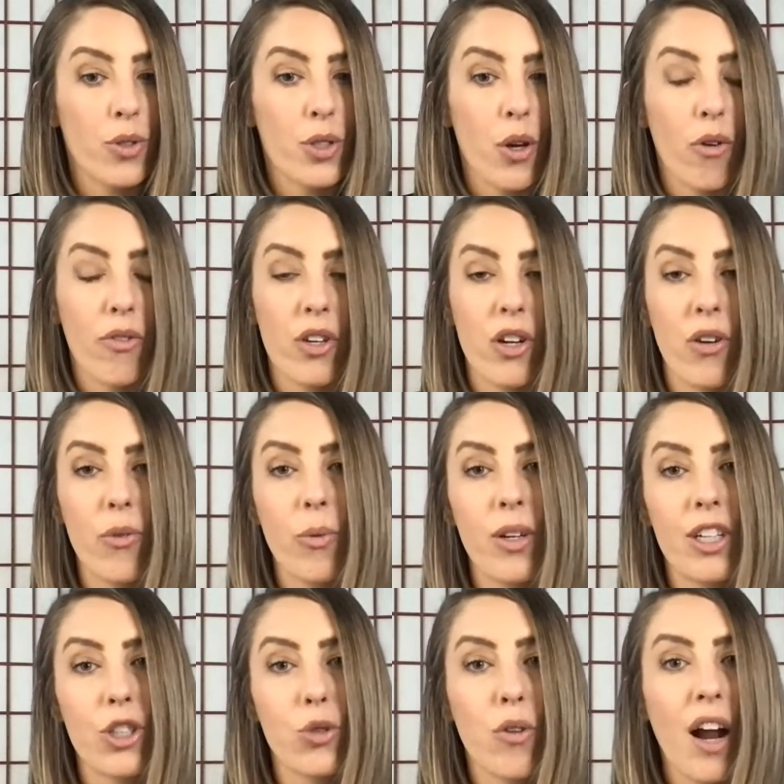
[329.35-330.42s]
So if you don't
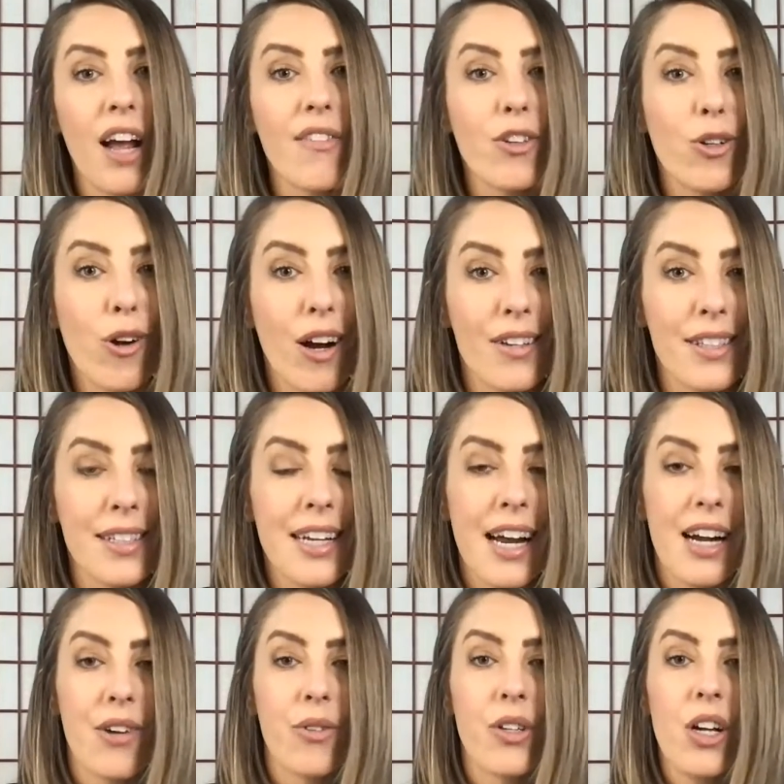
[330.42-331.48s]
want to drive across
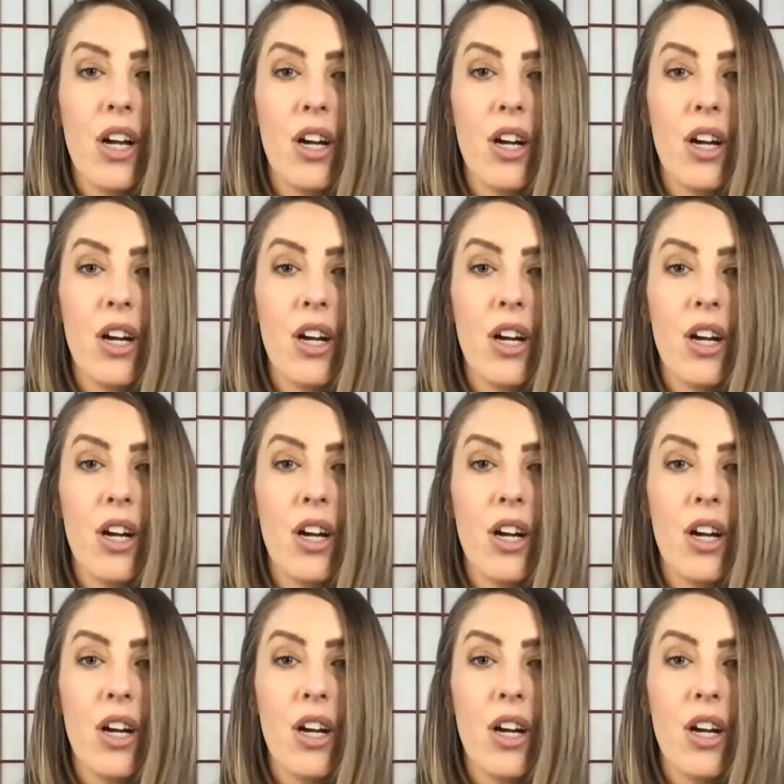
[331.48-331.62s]
town